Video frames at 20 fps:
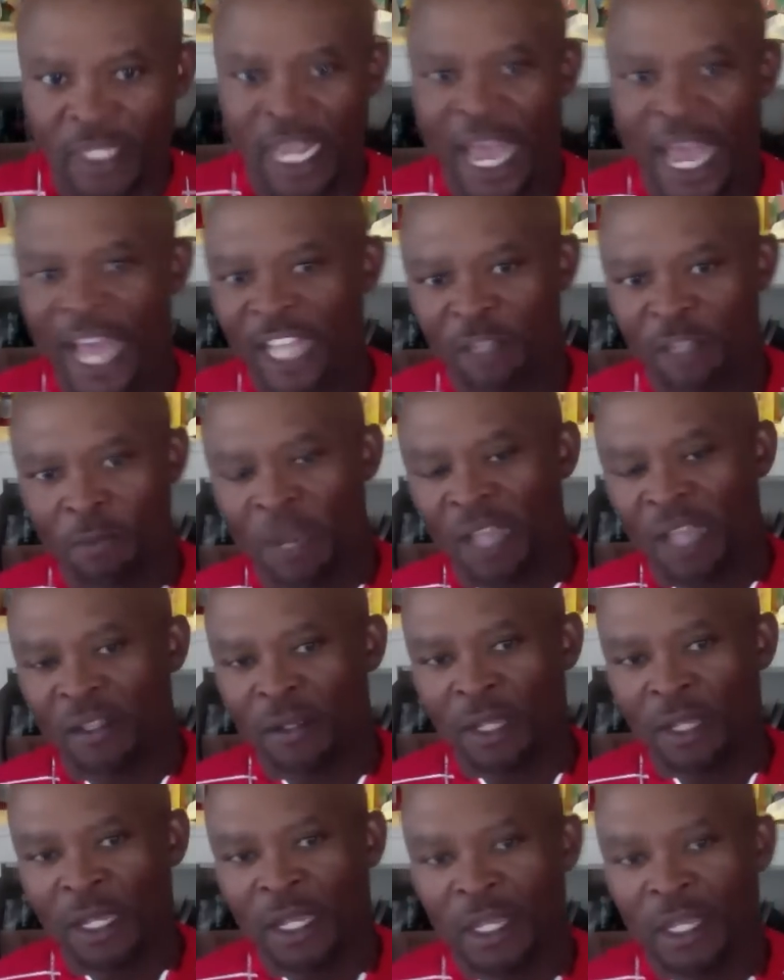I asked my
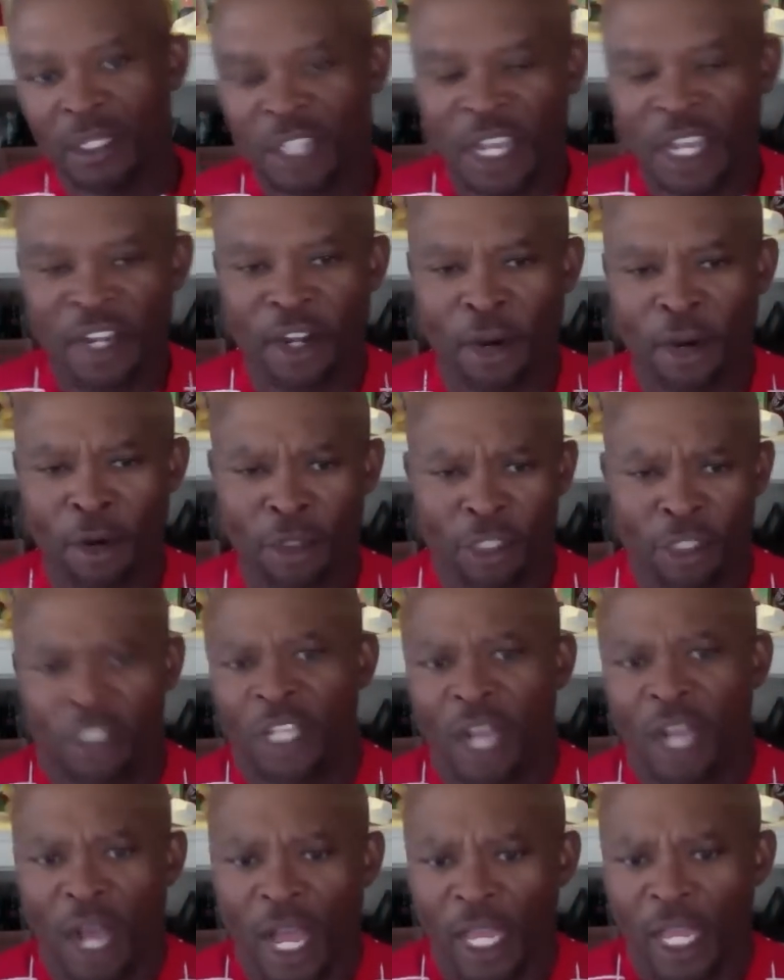10 year old, she
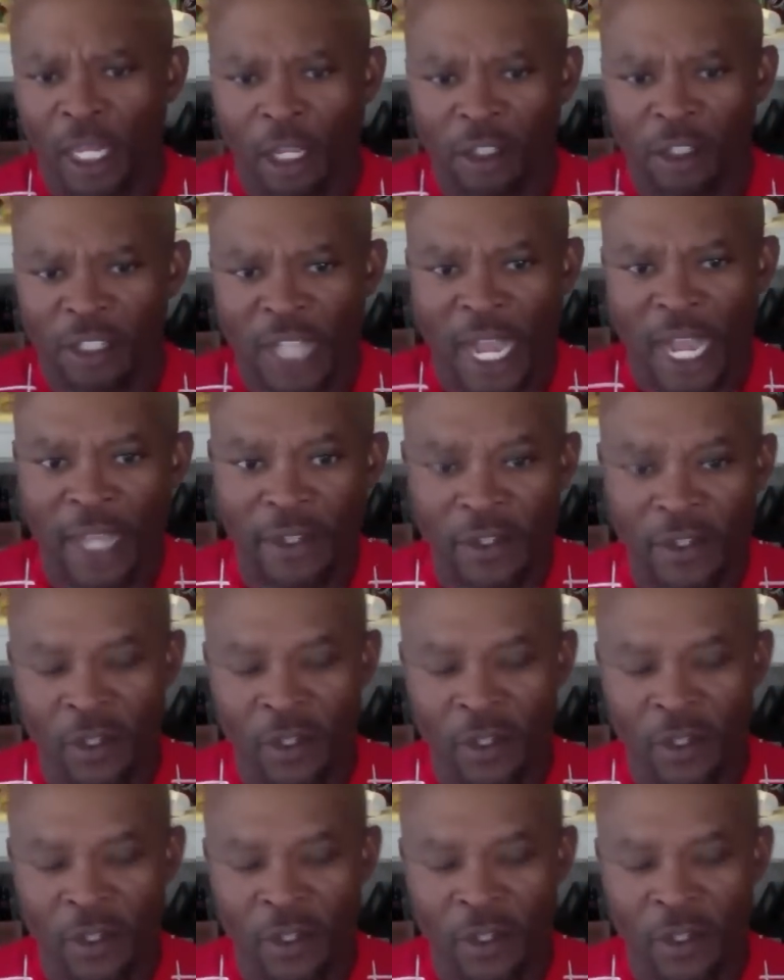said, Oh, it looks nice.